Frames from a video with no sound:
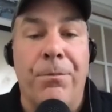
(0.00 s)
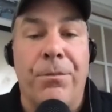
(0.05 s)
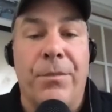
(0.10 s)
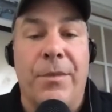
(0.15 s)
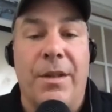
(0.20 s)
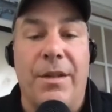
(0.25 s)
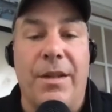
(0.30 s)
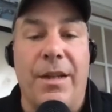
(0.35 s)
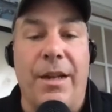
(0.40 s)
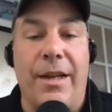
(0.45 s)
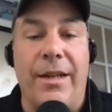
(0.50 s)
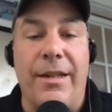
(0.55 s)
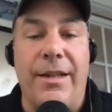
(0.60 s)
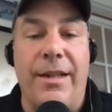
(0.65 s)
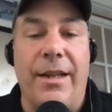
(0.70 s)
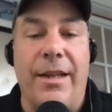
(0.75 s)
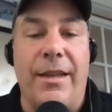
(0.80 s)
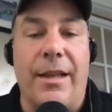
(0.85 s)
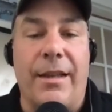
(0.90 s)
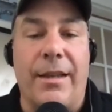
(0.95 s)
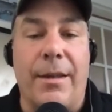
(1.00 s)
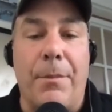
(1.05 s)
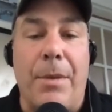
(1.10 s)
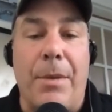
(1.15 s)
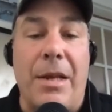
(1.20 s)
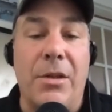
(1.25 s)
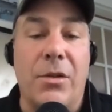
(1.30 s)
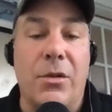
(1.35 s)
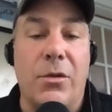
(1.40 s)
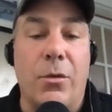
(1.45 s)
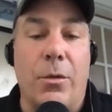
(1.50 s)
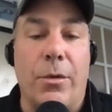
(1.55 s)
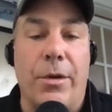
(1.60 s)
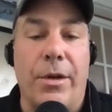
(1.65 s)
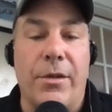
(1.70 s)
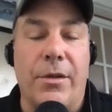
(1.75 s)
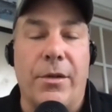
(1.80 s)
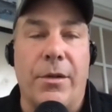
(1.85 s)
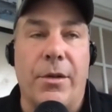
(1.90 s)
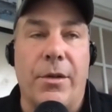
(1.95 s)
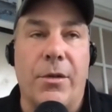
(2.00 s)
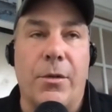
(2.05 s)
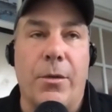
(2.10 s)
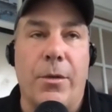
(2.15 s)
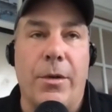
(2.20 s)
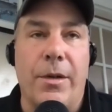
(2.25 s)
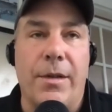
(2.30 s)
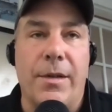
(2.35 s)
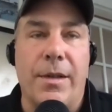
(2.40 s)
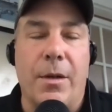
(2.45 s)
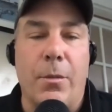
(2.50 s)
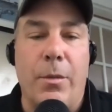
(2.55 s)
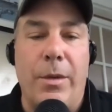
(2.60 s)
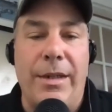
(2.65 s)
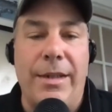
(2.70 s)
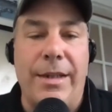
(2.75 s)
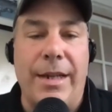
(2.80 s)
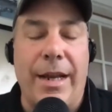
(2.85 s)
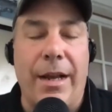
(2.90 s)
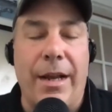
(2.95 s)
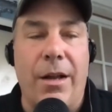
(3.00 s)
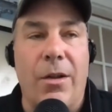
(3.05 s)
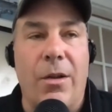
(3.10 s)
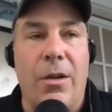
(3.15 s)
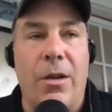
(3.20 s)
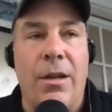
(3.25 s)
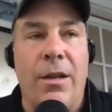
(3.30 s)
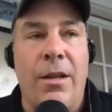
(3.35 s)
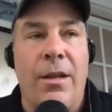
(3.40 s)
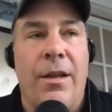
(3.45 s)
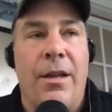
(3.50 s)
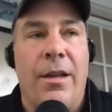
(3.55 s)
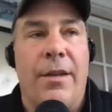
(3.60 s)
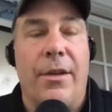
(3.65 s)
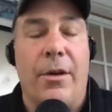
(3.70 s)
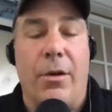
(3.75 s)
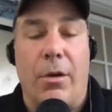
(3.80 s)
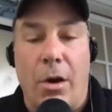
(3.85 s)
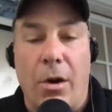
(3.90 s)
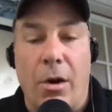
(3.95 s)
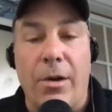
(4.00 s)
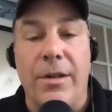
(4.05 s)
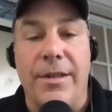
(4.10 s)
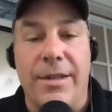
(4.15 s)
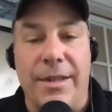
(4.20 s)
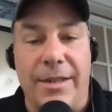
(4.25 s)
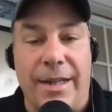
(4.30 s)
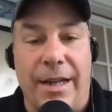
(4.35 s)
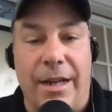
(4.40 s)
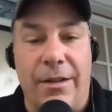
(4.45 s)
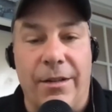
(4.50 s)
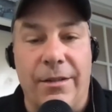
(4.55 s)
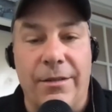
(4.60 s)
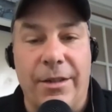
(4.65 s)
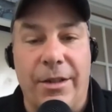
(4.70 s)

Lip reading: The idea that the best stories are the stories that we tell that are hard to tell.